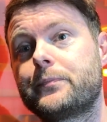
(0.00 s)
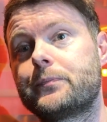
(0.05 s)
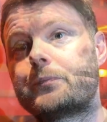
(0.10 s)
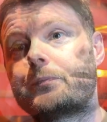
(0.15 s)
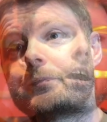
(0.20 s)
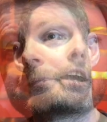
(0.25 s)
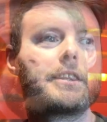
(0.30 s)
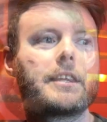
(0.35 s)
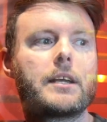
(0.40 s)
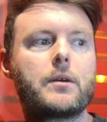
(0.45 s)

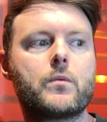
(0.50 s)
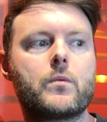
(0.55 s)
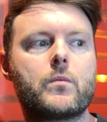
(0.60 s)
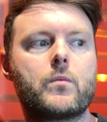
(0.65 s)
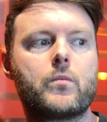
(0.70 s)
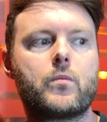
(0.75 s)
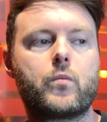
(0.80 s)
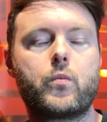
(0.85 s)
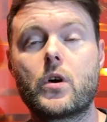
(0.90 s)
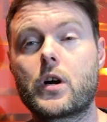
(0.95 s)
I think
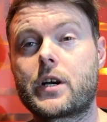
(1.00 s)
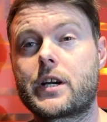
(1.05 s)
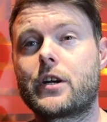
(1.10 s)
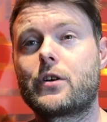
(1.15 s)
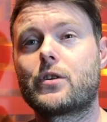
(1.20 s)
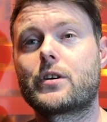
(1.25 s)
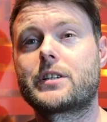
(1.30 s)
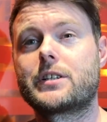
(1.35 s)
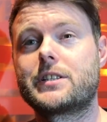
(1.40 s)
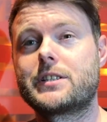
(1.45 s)
working
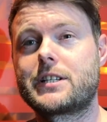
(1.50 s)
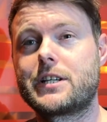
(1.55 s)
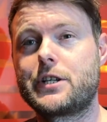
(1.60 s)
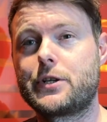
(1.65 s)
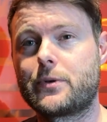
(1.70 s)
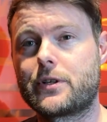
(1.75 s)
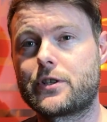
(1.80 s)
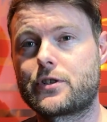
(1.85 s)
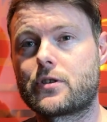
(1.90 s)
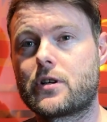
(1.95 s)
on
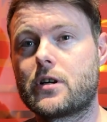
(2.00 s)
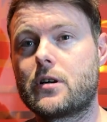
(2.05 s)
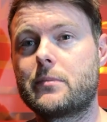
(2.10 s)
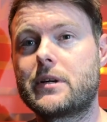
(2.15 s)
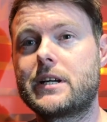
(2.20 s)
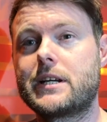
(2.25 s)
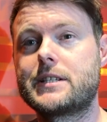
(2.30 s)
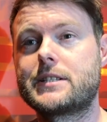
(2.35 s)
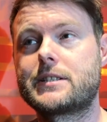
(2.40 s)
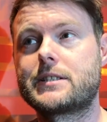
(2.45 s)
continuing drama
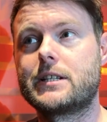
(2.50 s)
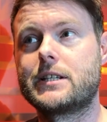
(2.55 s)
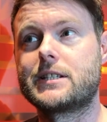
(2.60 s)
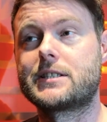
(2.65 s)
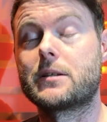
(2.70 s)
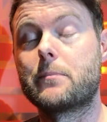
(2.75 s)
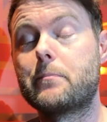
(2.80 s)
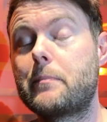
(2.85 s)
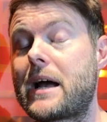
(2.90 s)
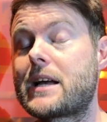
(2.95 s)
is
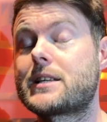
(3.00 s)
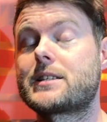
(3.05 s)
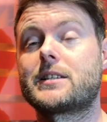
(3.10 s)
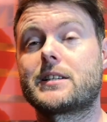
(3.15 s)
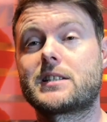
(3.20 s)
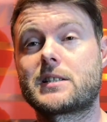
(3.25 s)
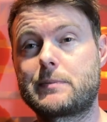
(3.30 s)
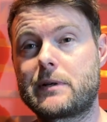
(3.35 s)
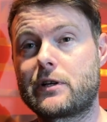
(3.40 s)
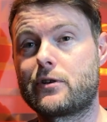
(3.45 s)
the best
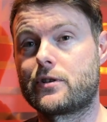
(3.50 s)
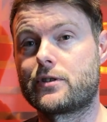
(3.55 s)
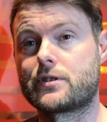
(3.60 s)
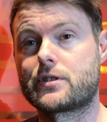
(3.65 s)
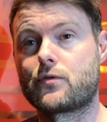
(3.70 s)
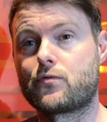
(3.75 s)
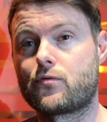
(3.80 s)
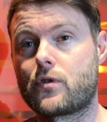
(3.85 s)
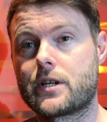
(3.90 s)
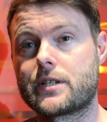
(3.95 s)
experience
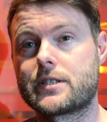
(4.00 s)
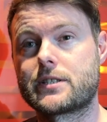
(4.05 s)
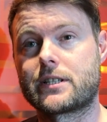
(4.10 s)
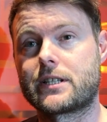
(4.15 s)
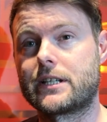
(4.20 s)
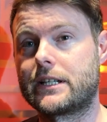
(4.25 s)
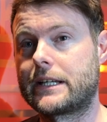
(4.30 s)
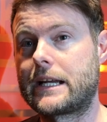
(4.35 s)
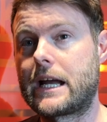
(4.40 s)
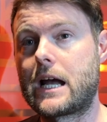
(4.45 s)
a writer
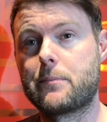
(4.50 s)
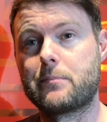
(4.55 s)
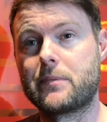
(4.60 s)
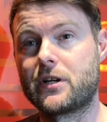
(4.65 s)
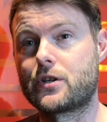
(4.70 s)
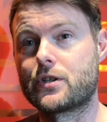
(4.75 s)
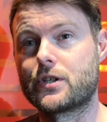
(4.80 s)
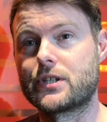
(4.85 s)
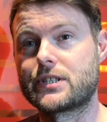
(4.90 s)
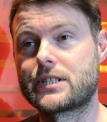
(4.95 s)
can get,
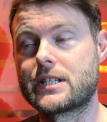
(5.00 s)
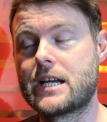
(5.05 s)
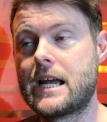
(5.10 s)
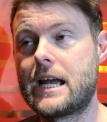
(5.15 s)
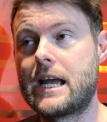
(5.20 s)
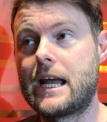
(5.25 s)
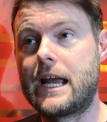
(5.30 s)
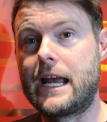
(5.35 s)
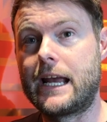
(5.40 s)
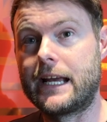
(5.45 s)
because
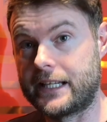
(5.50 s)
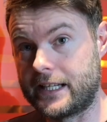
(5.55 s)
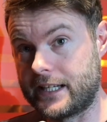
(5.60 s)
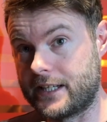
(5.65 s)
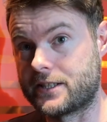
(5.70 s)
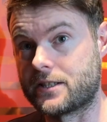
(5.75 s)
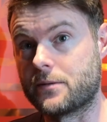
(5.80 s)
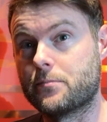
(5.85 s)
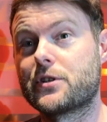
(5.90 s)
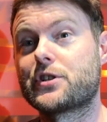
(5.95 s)
it
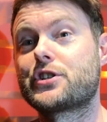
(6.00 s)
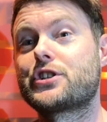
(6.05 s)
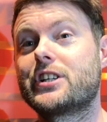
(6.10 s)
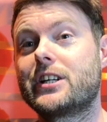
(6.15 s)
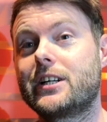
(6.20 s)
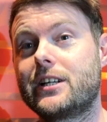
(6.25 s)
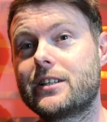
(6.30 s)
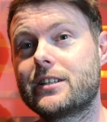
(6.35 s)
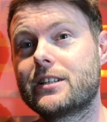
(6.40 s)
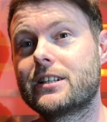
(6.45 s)
is a
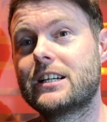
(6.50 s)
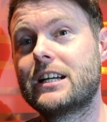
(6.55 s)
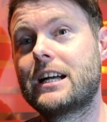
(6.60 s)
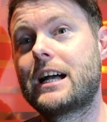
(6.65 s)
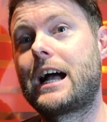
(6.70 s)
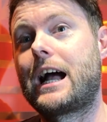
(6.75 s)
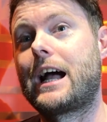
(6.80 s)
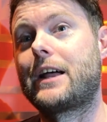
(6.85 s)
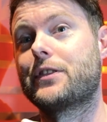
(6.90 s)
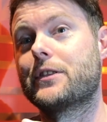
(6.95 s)
machine,
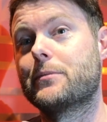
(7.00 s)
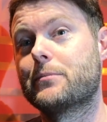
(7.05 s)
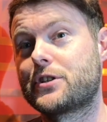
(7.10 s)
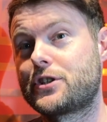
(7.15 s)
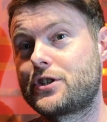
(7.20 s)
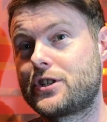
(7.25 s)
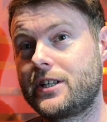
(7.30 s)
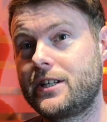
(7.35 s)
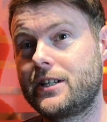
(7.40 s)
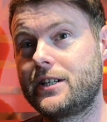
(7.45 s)
and the
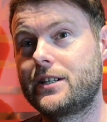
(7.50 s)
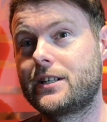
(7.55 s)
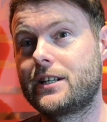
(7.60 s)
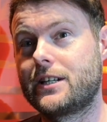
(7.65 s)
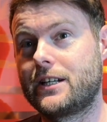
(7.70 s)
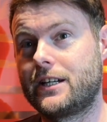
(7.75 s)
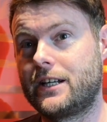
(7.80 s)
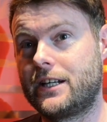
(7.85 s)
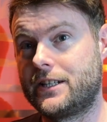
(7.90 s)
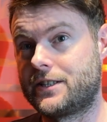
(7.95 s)
machine
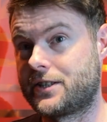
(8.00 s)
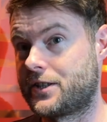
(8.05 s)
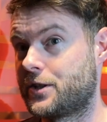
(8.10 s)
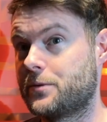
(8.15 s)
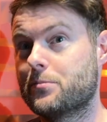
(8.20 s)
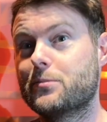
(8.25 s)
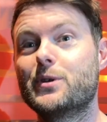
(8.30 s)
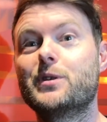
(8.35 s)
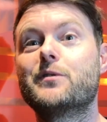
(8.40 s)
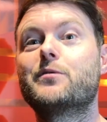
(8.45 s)
is going to
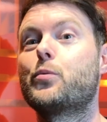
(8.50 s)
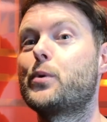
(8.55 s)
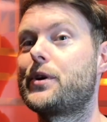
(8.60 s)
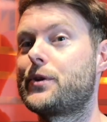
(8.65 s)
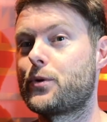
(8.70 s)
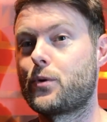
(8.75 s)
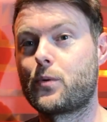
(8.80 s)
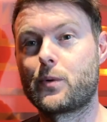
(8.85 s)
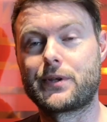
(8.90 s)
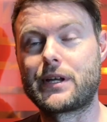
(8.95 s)
move with
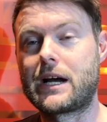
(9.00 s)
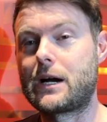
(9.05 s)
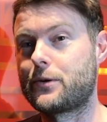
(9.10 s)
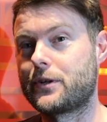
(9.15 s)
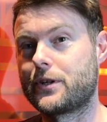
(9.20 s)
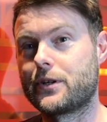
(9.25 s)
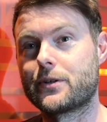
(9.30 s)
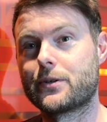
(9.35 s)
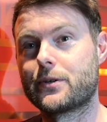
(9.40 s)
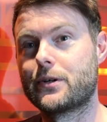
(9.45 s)
or without
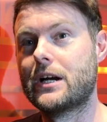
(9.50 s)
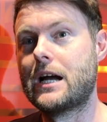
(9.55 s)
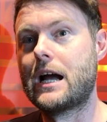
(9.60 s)
you.